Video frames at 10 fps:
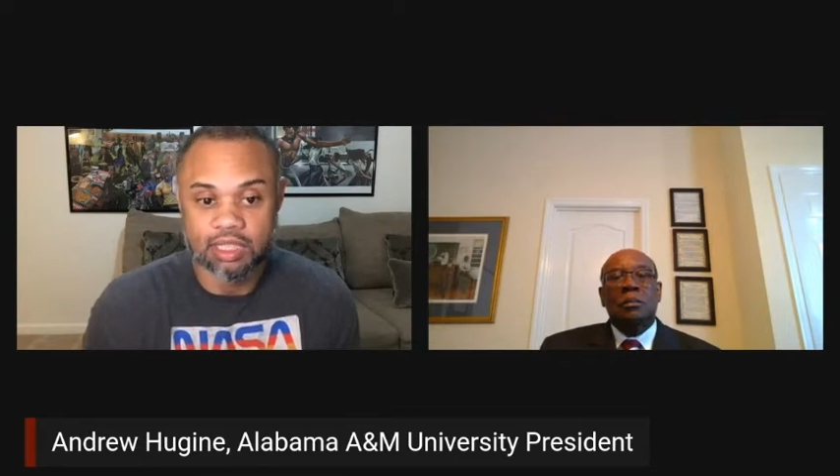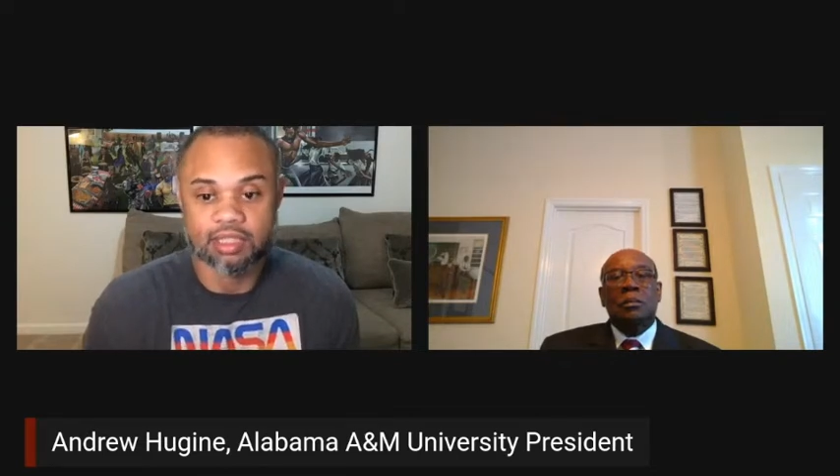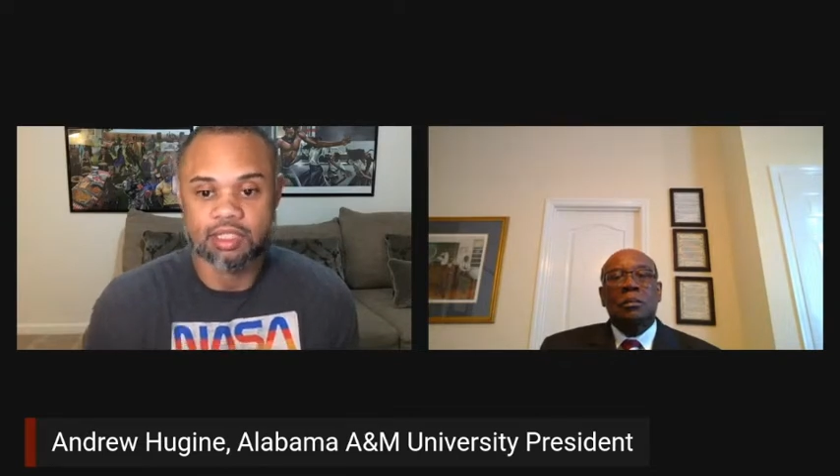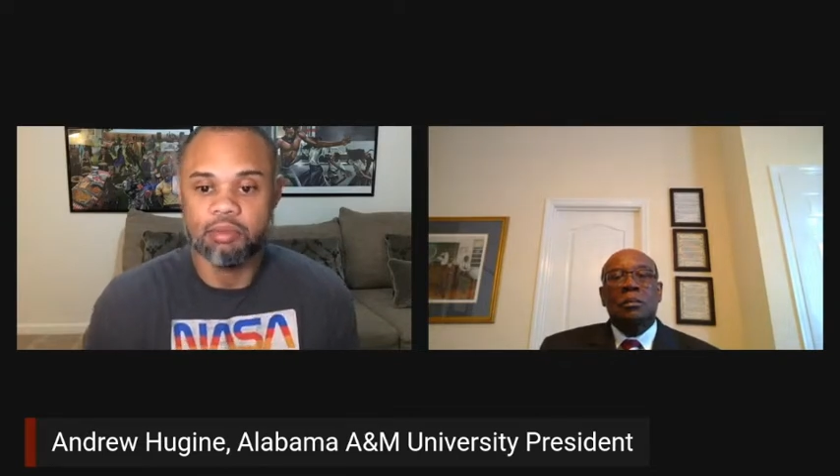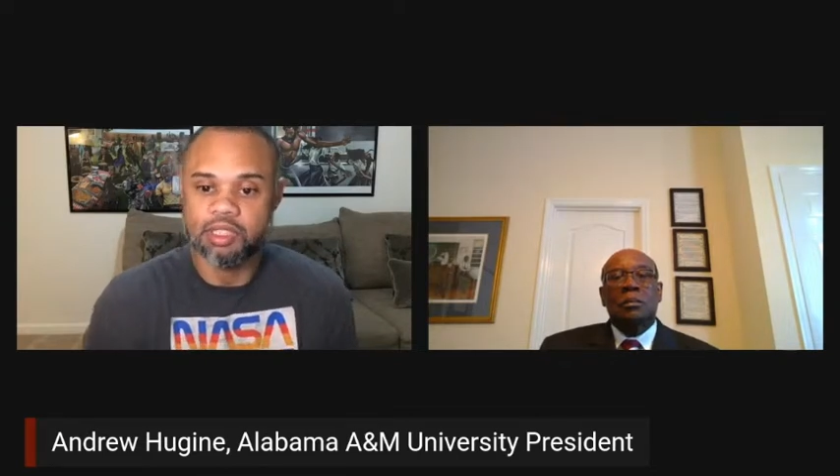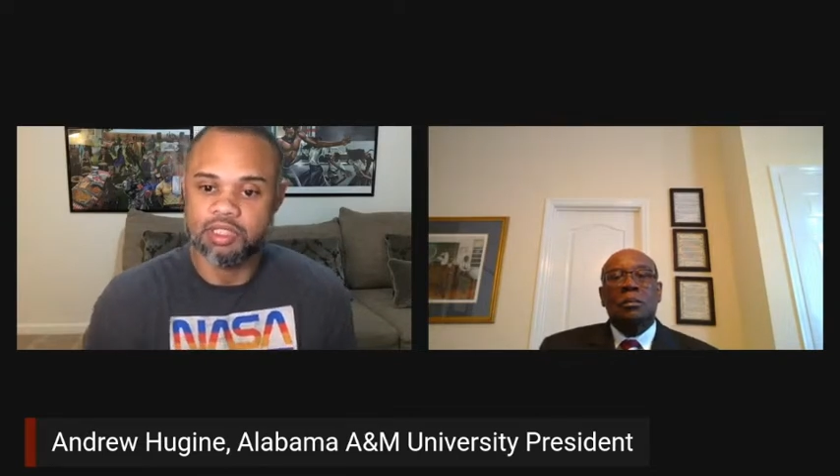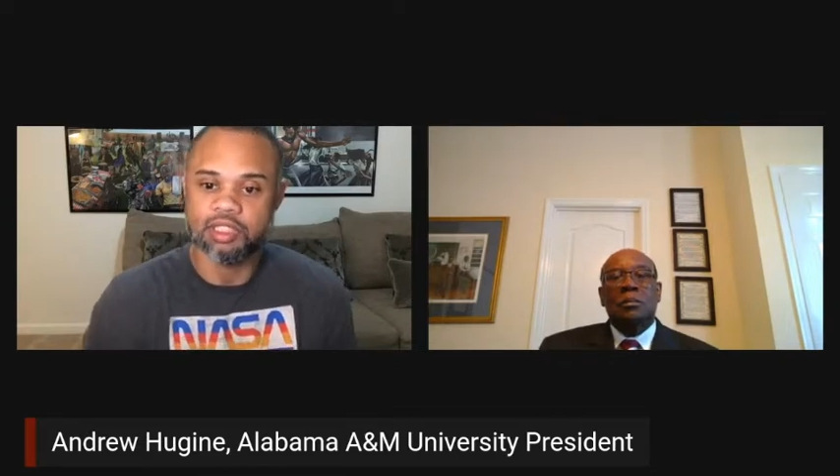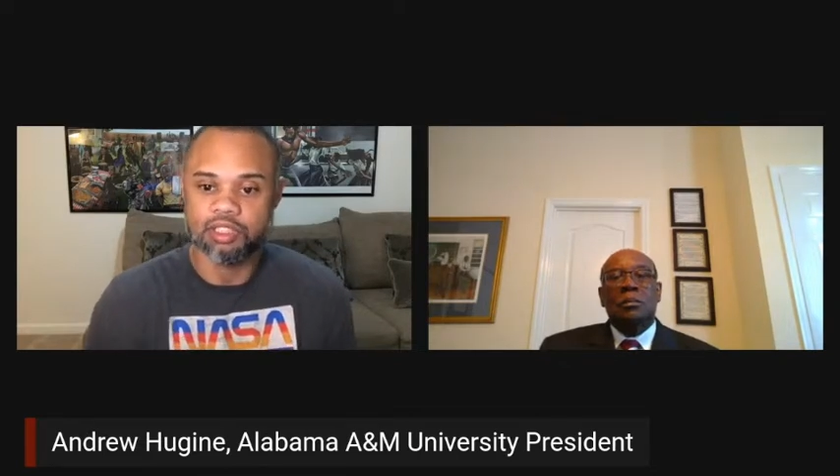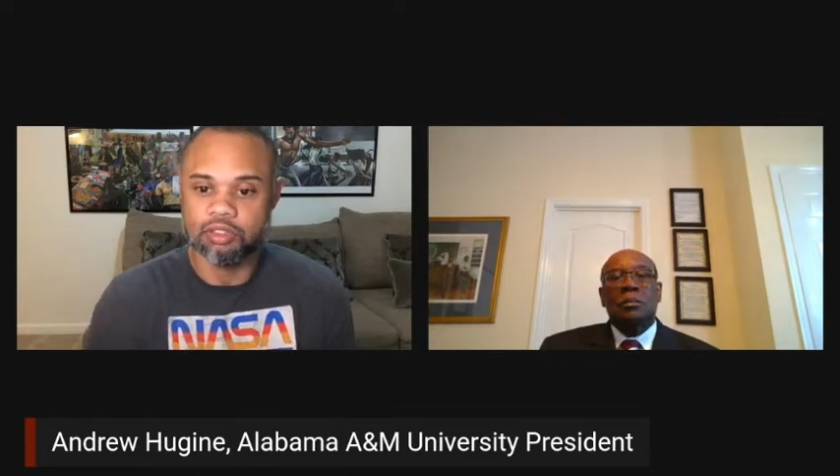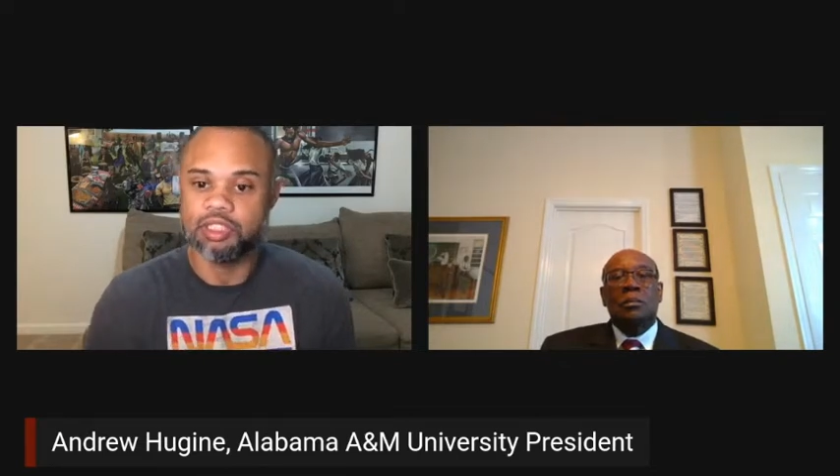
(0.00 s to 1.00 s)
There are some
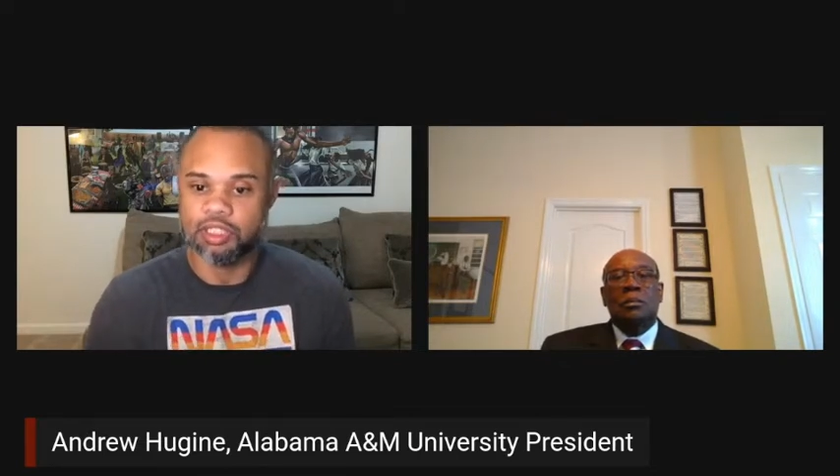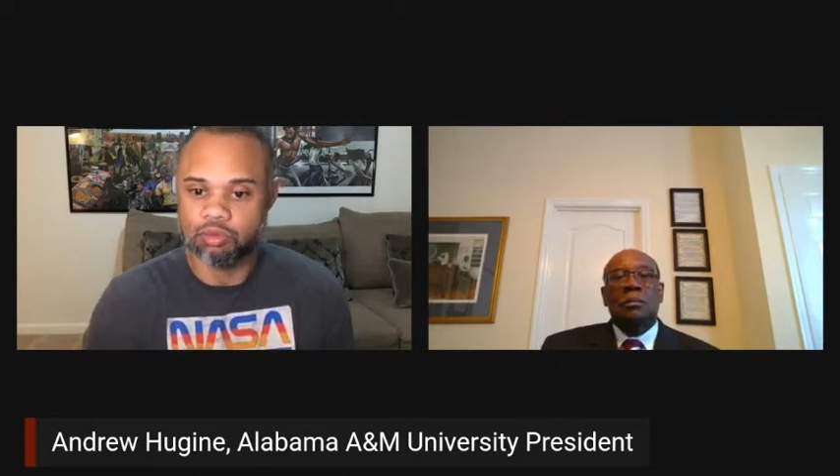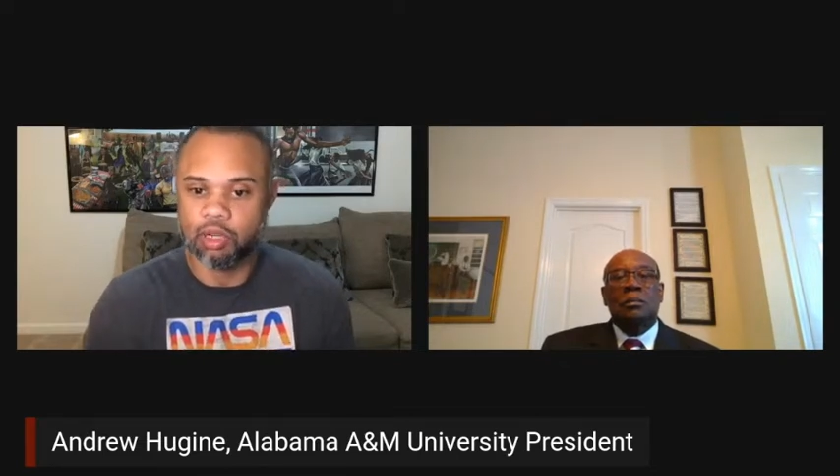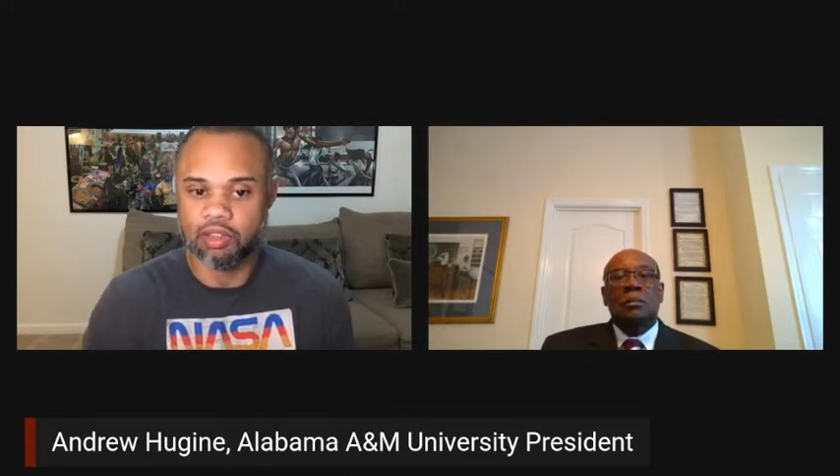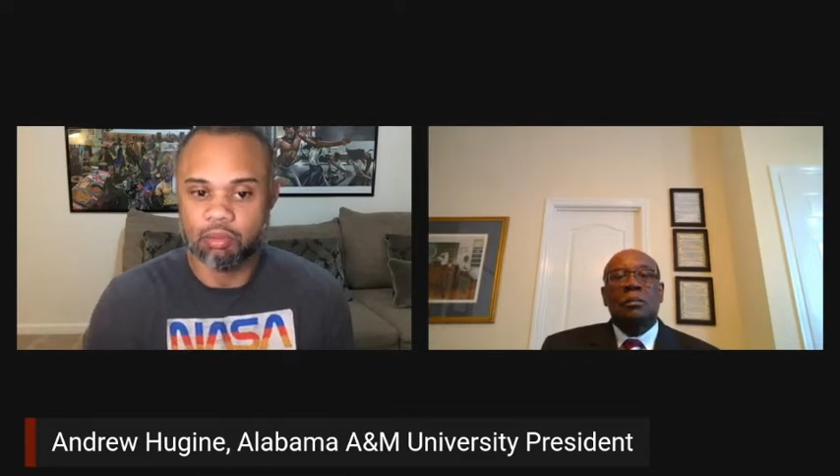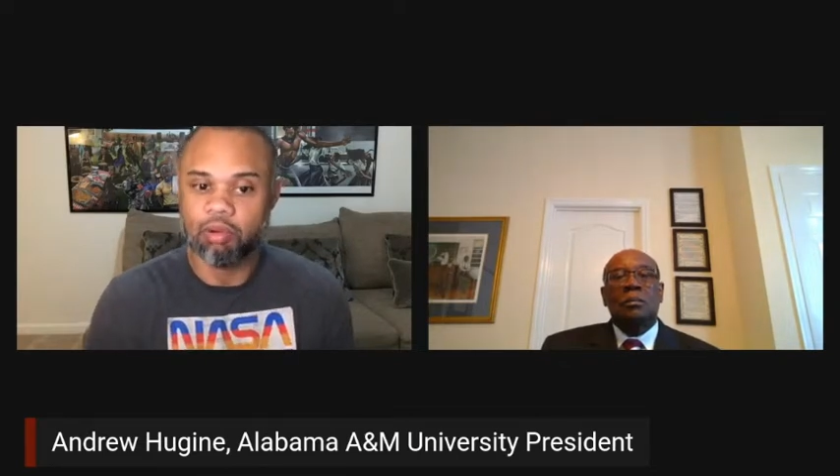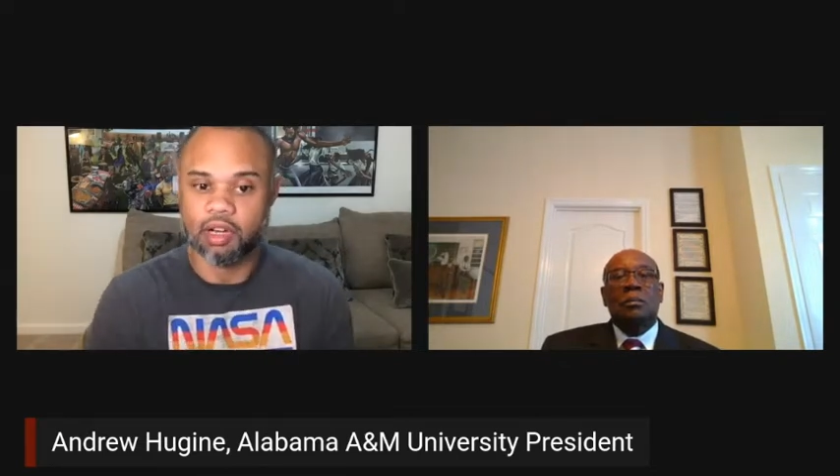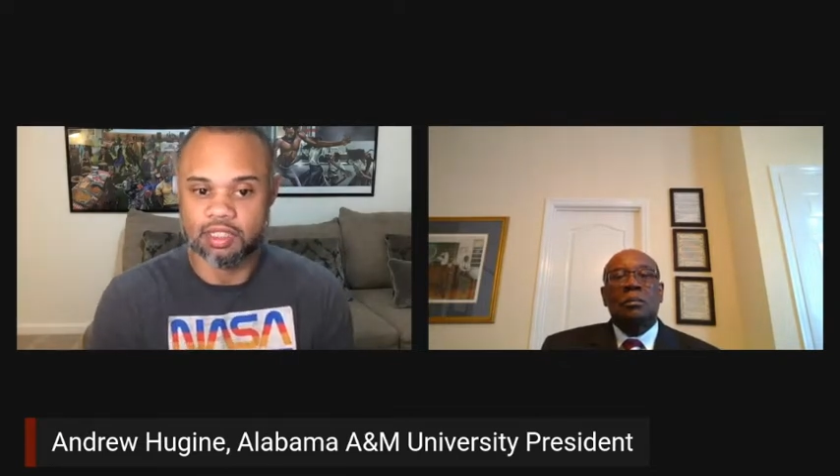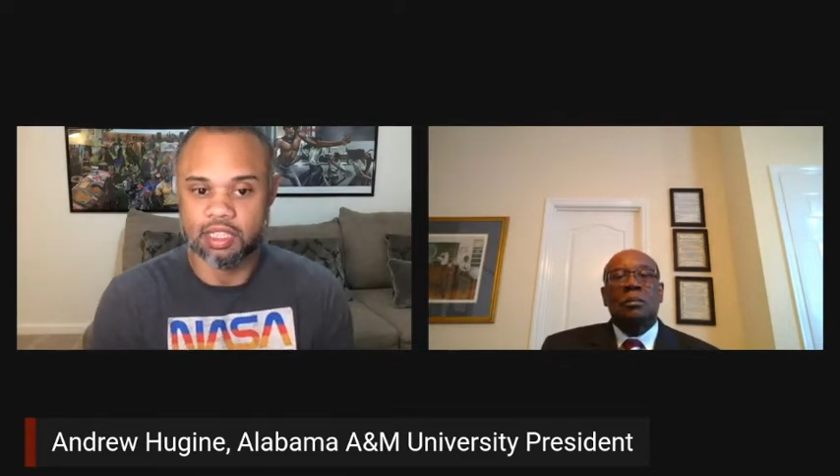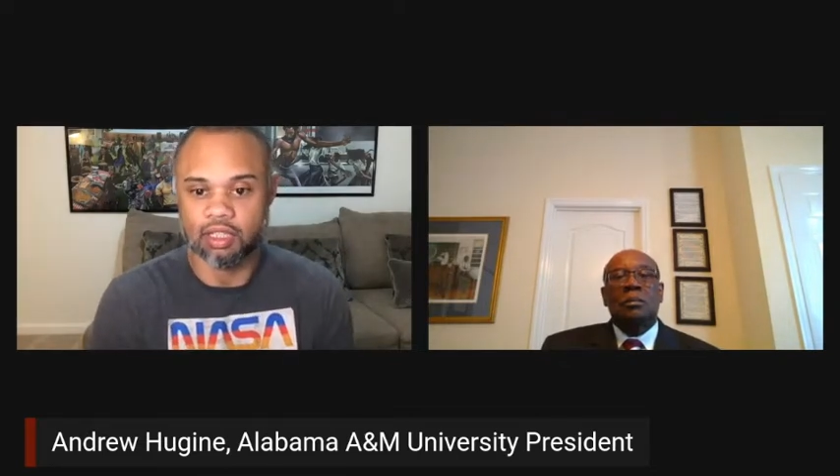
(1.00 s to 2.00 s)
institutions where the
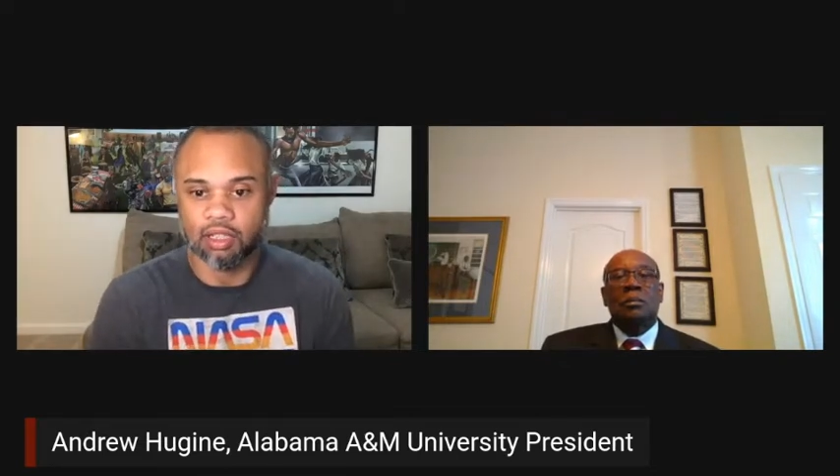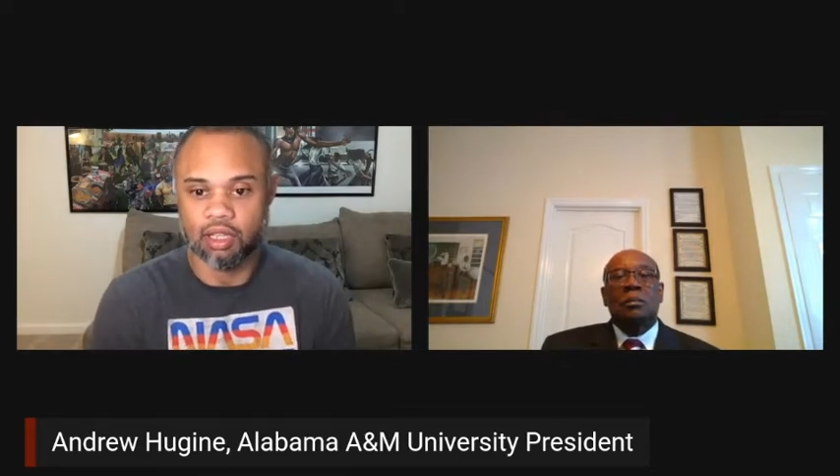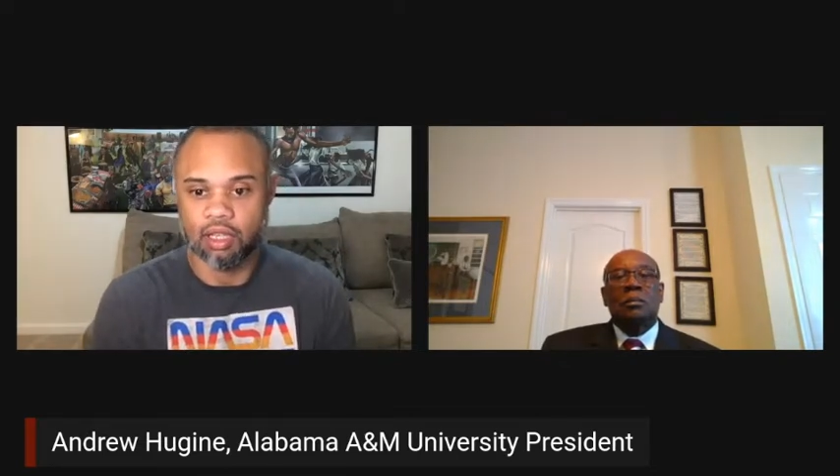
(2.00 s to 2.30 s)
president